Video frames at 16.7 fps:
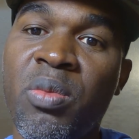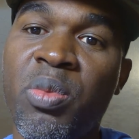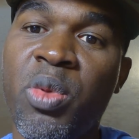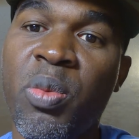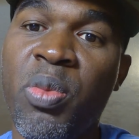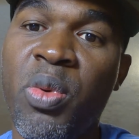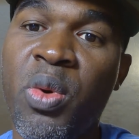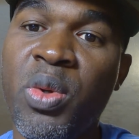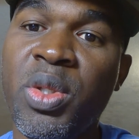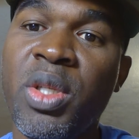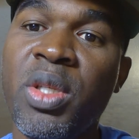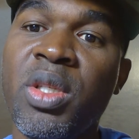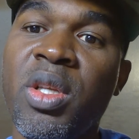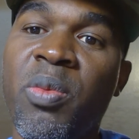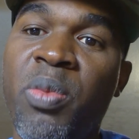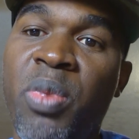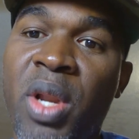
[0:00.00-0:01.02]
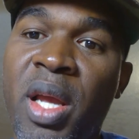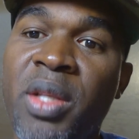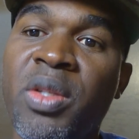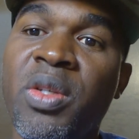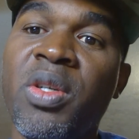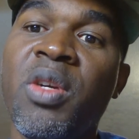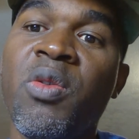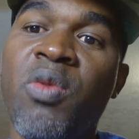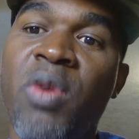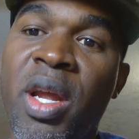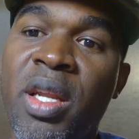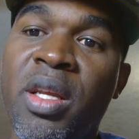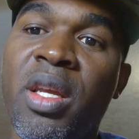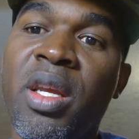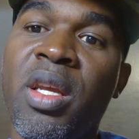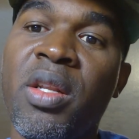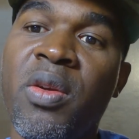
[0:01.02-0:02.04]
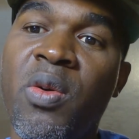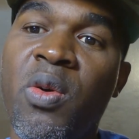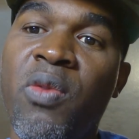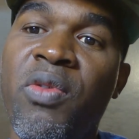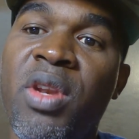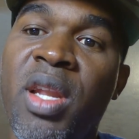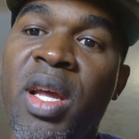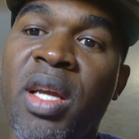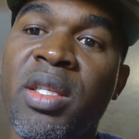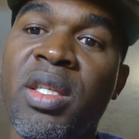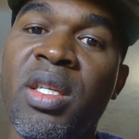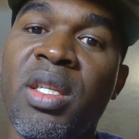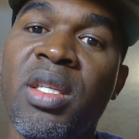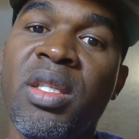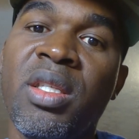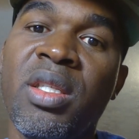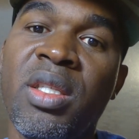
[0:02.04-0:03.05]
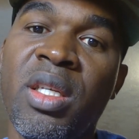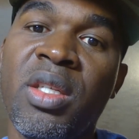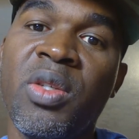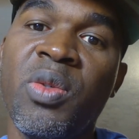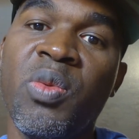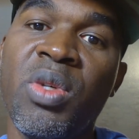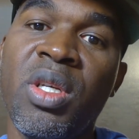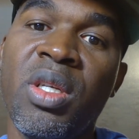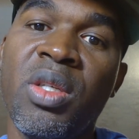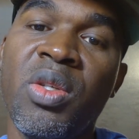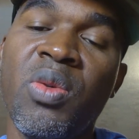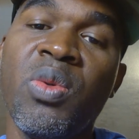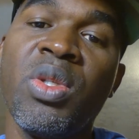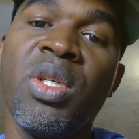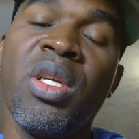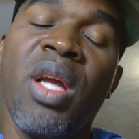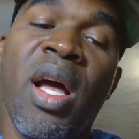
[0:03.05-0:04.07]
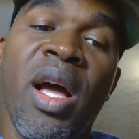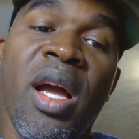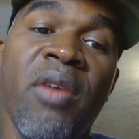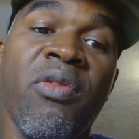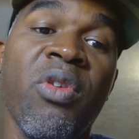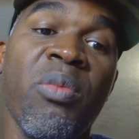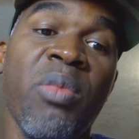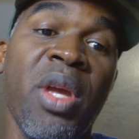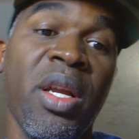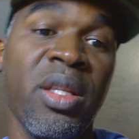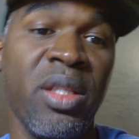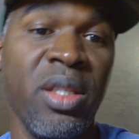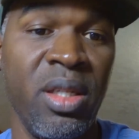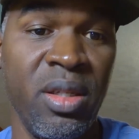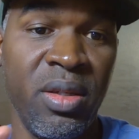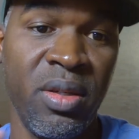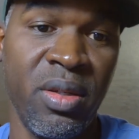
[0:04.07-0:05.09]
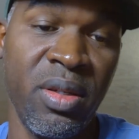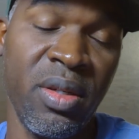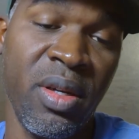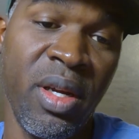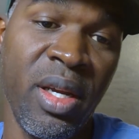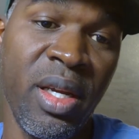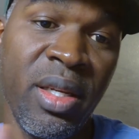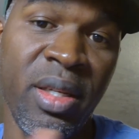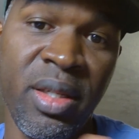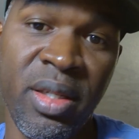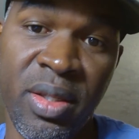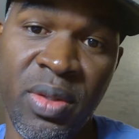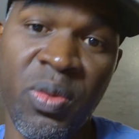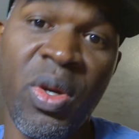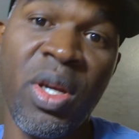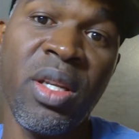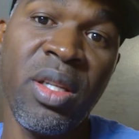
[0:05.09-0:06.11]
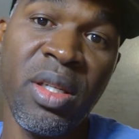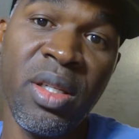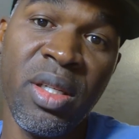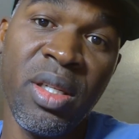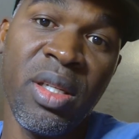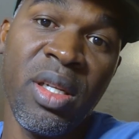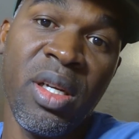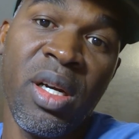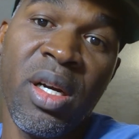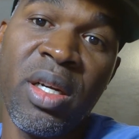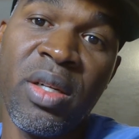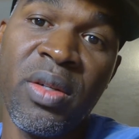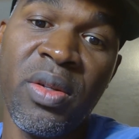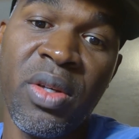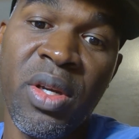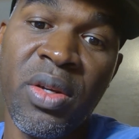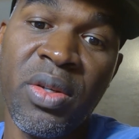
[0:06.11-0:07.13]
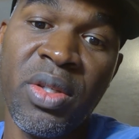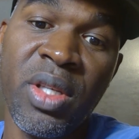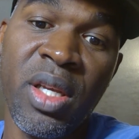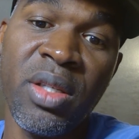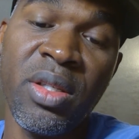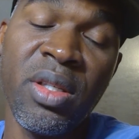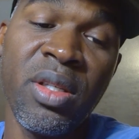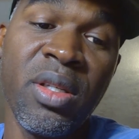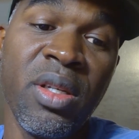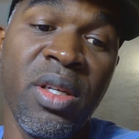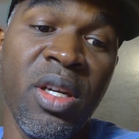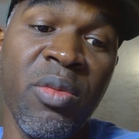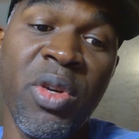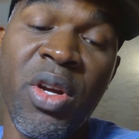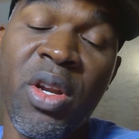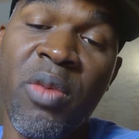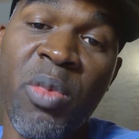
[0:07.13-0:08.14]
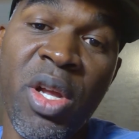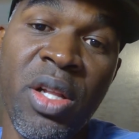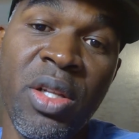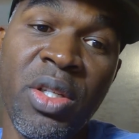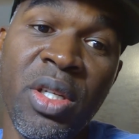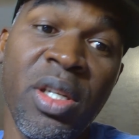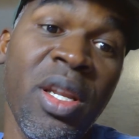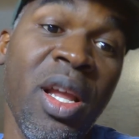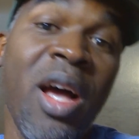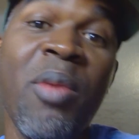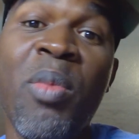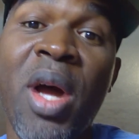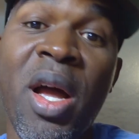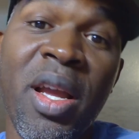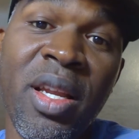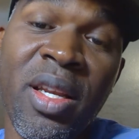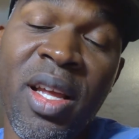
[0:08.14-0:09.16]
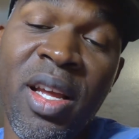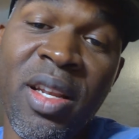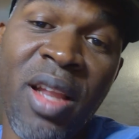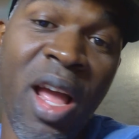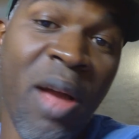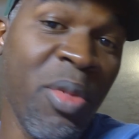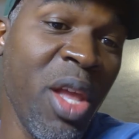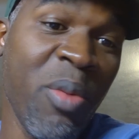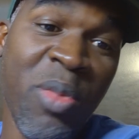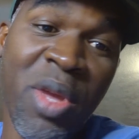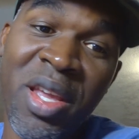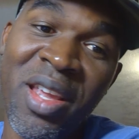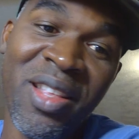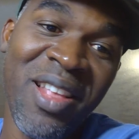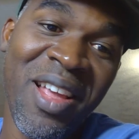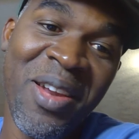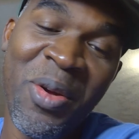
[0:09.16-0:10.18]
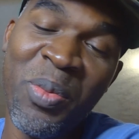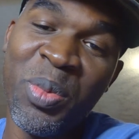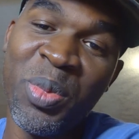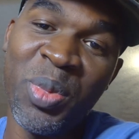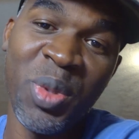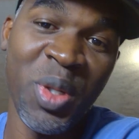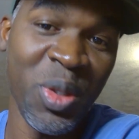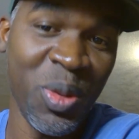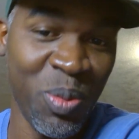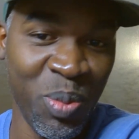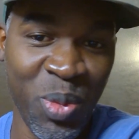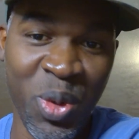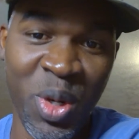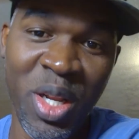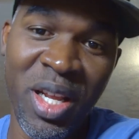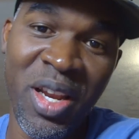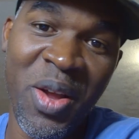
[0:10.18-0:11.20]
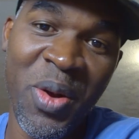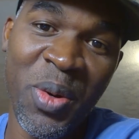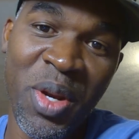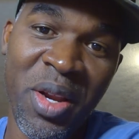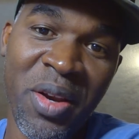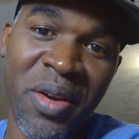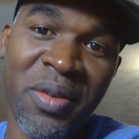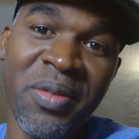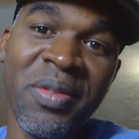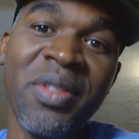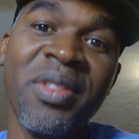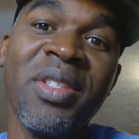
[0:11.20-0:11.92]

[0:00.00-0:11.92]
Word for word: proposes a plan to eradicate COVID-19 in 6 weeks using ivermectin. All right, this is what the article here says, coming out of Belgium. Not mine. I'm not making that up. Just putting it out there,